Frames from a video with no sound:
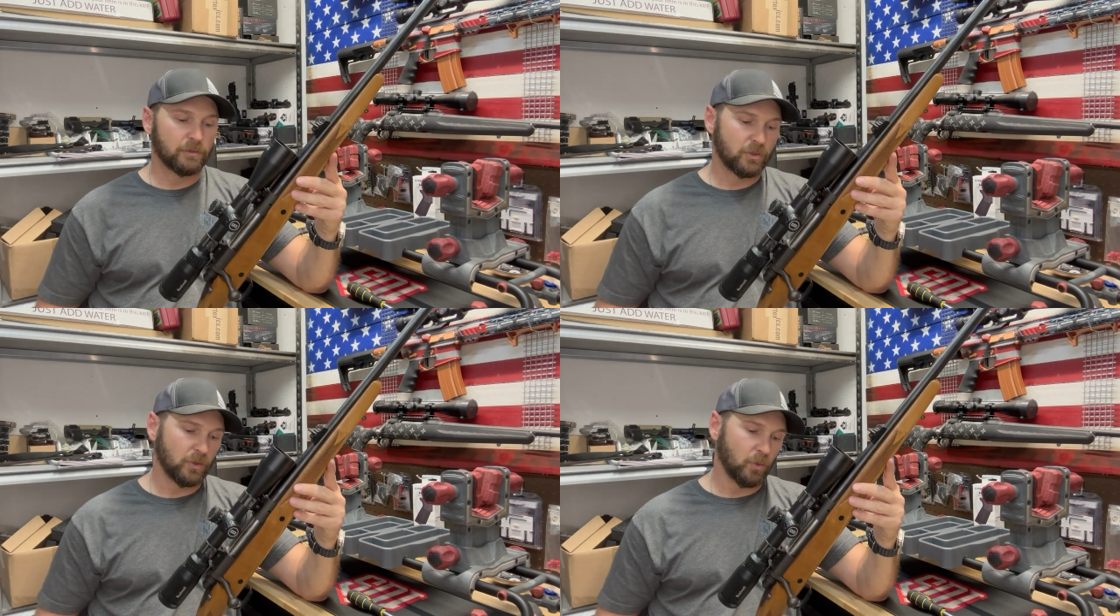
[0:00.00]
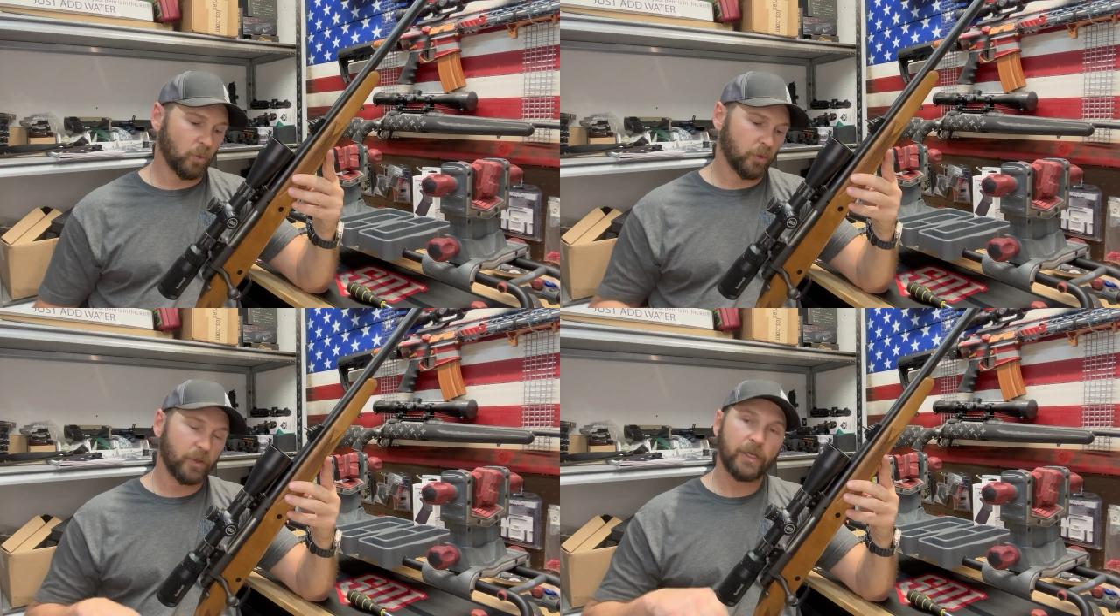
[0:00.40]
So
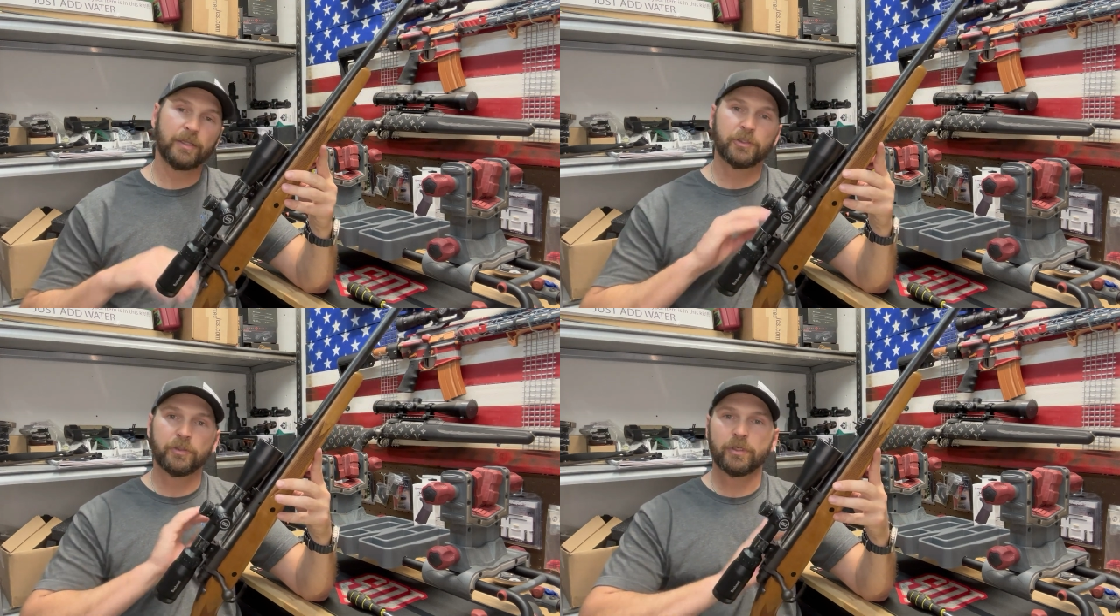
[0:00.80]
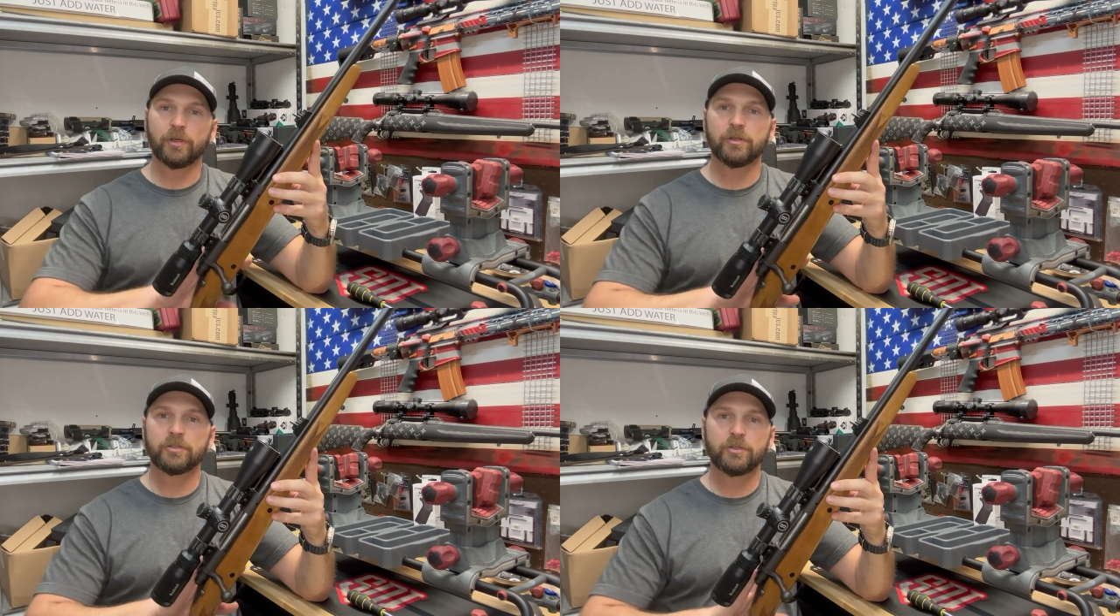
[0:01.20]
we're going to get the trigger
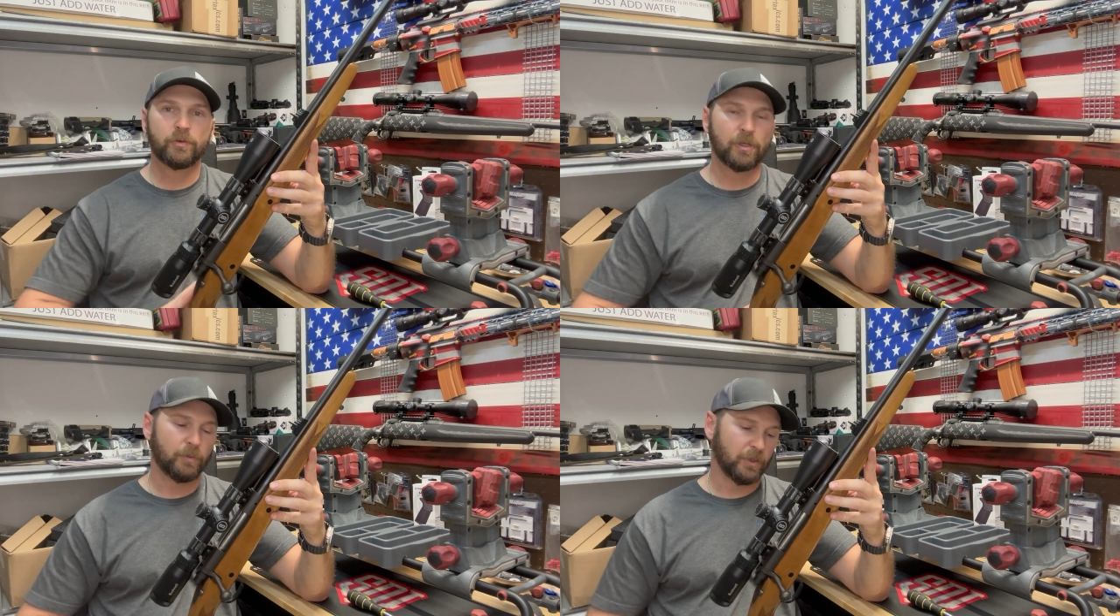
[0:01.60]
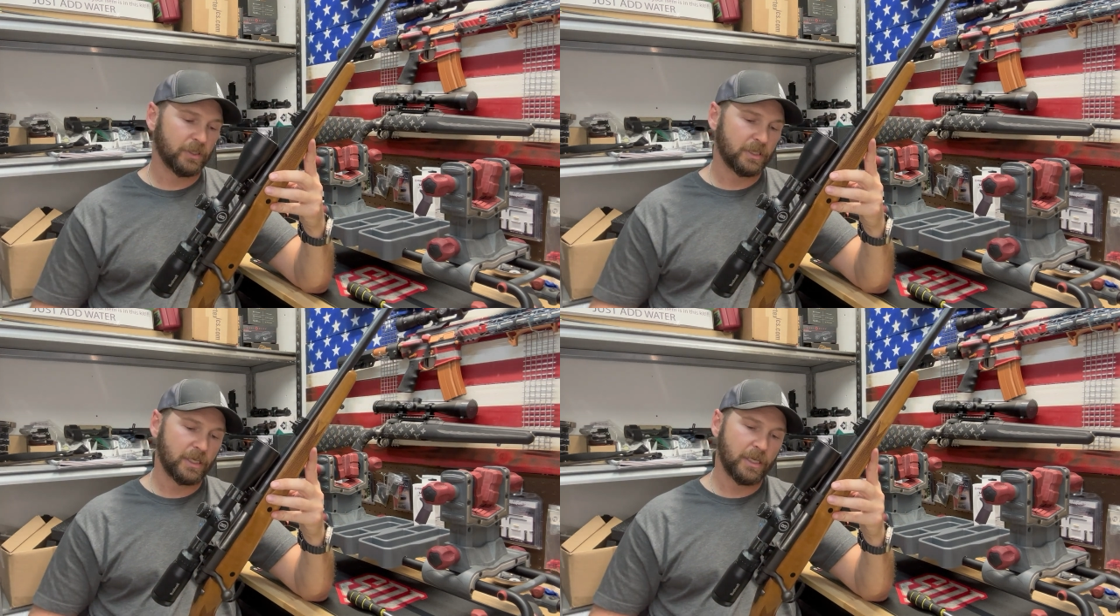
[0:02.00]
all tuned up on
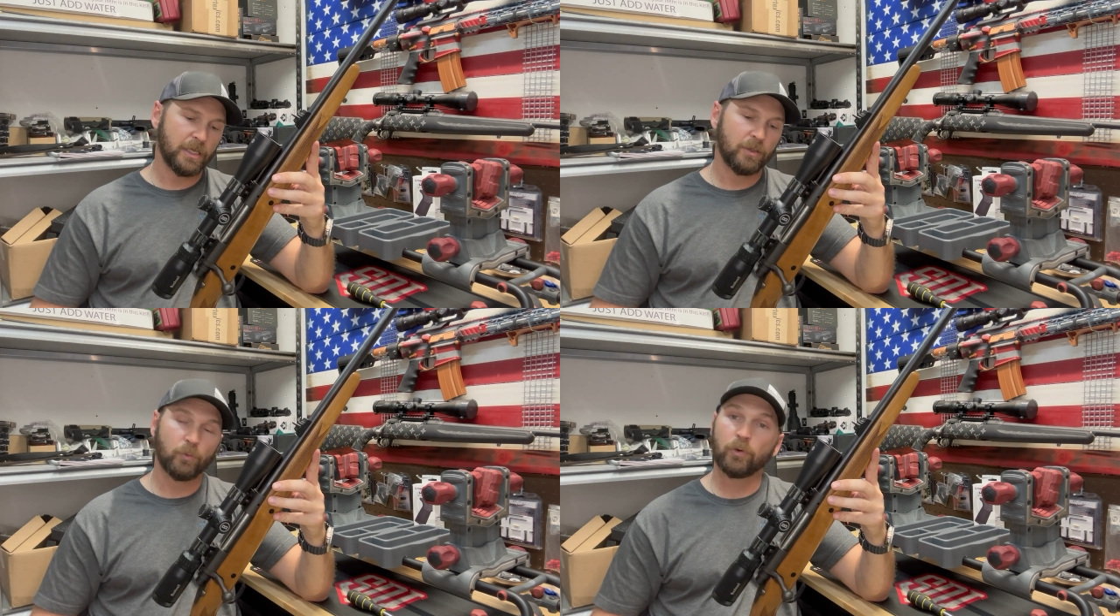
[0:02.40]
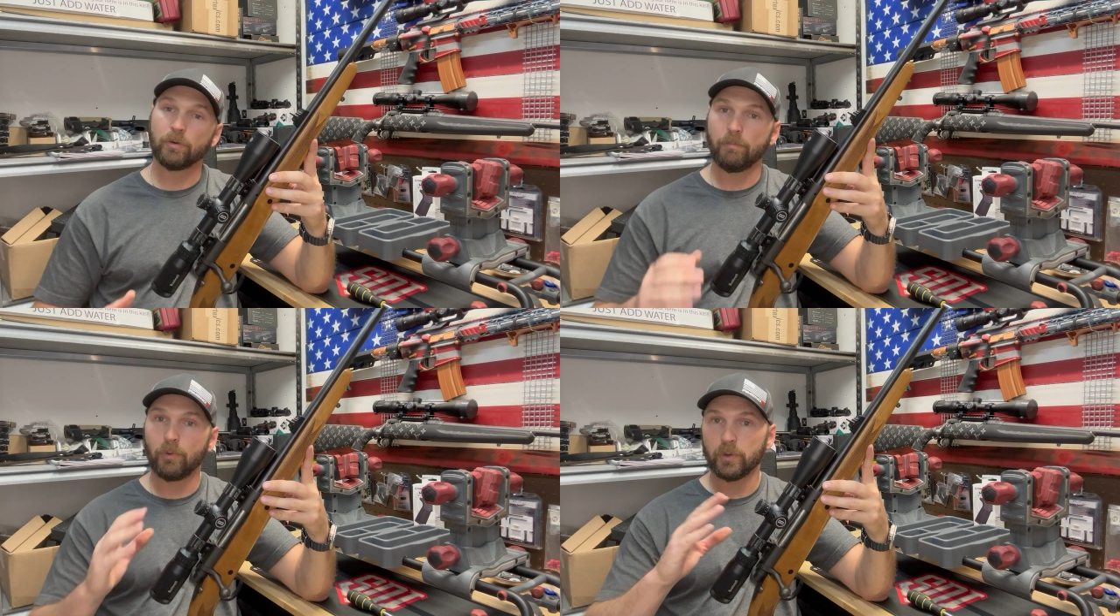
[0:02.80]
this thing. We're
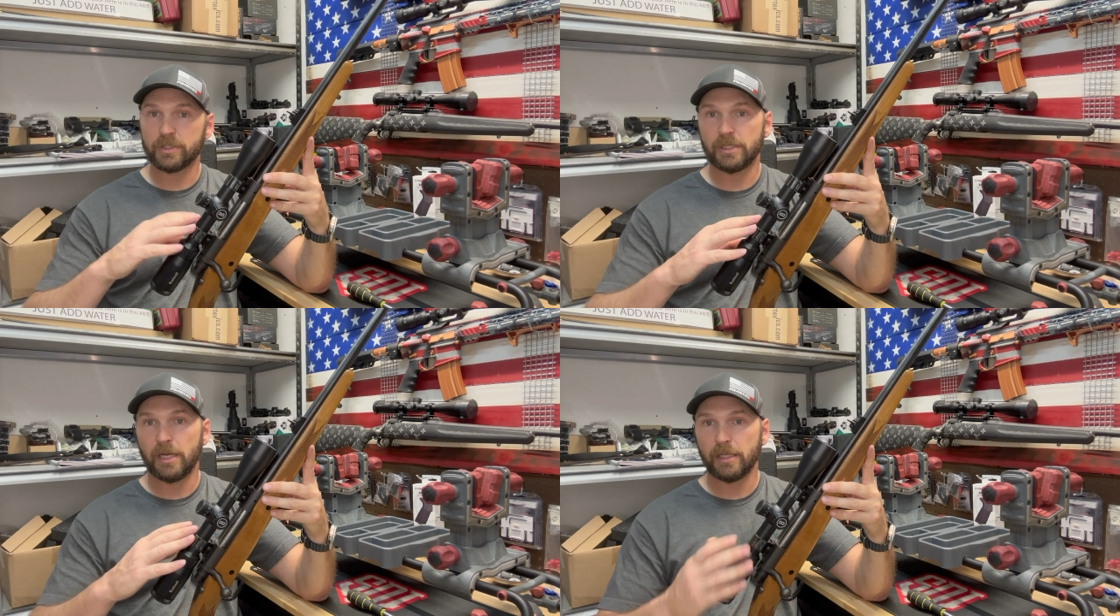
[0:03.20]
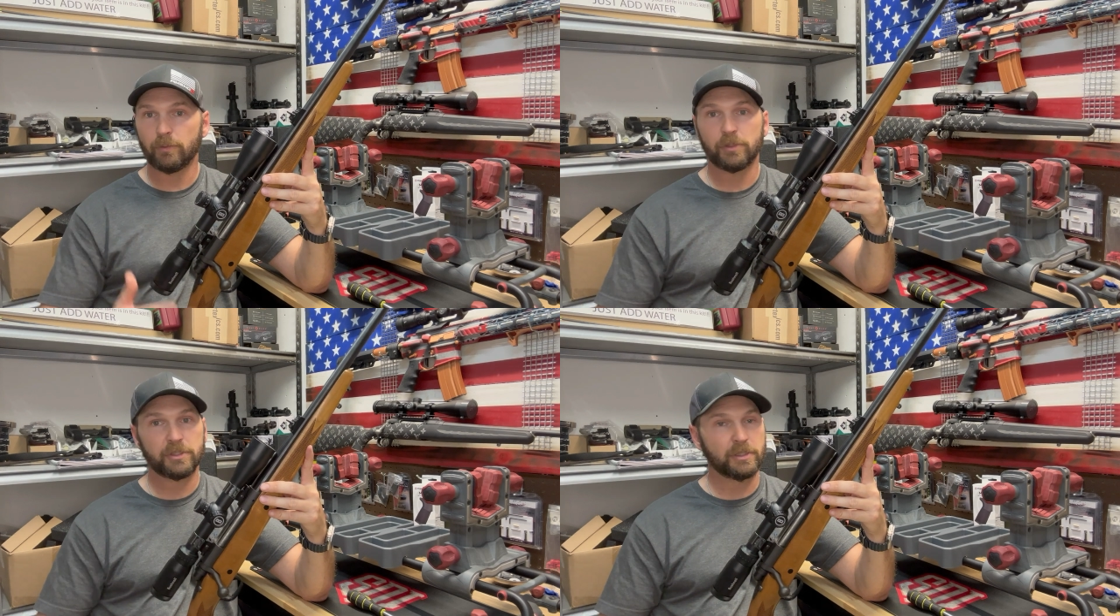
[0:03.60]
going to bore sight it,
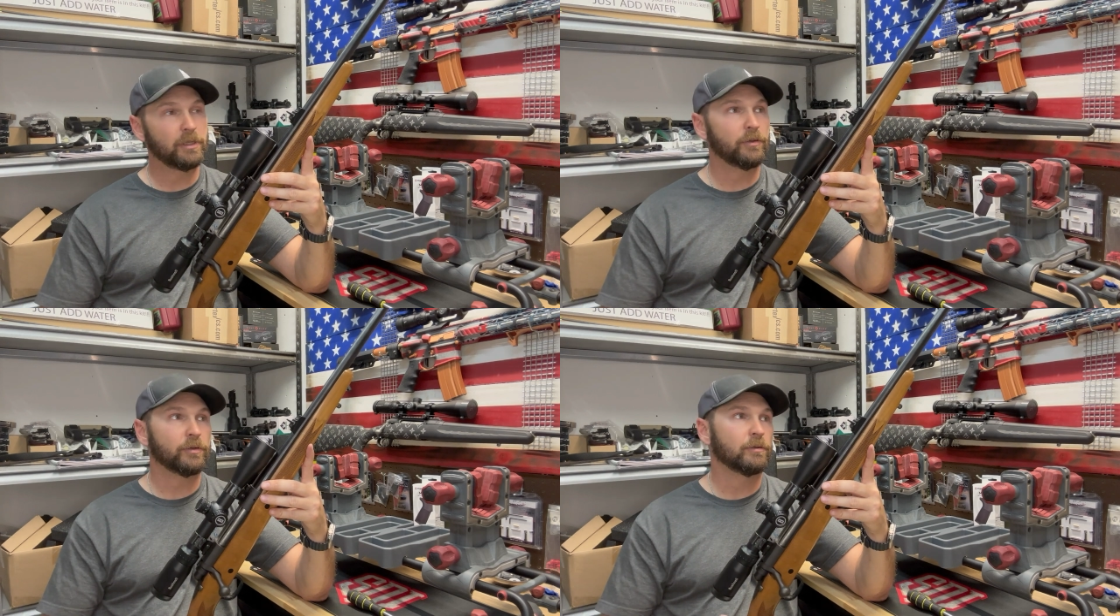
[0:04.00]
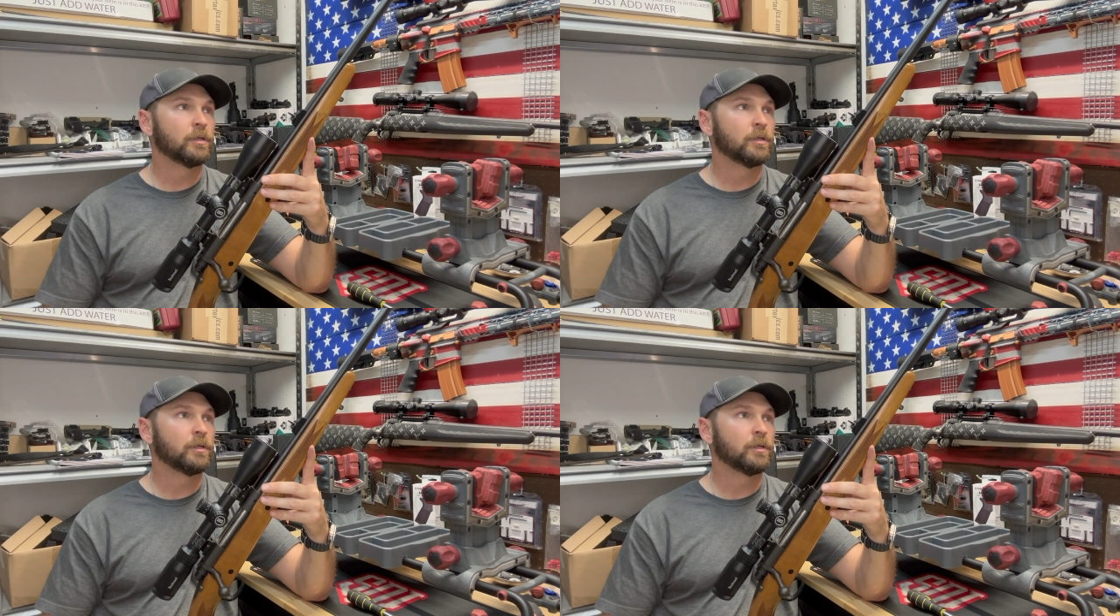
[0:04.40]
which is another